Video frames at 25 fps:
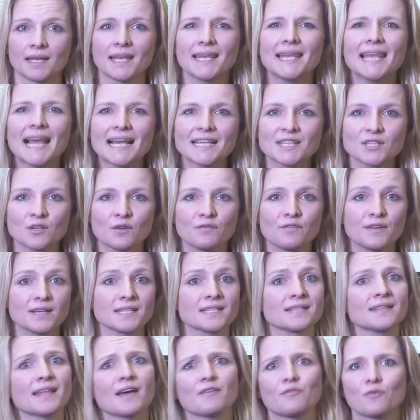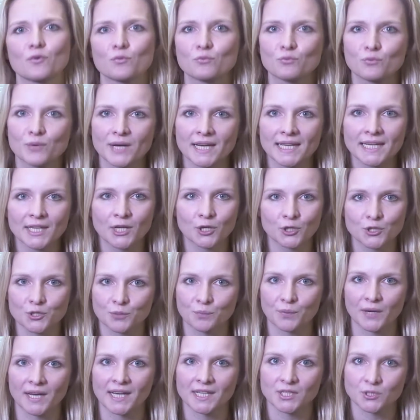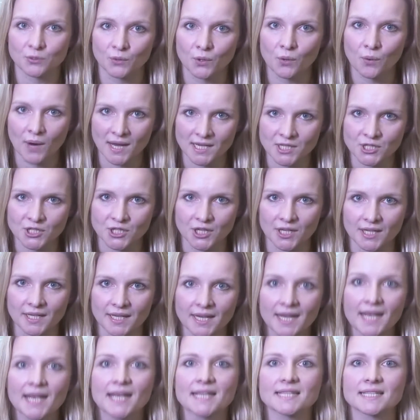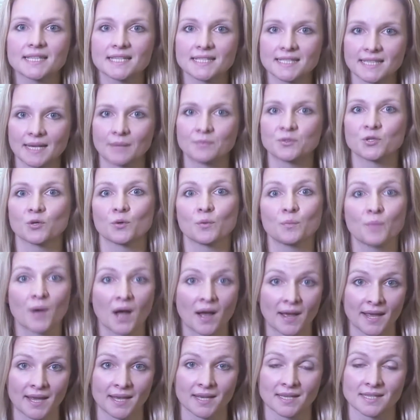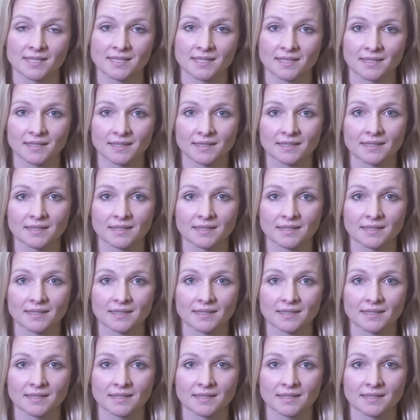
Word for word: less obvious and therefore really good to bring into a question, is conceptual bias.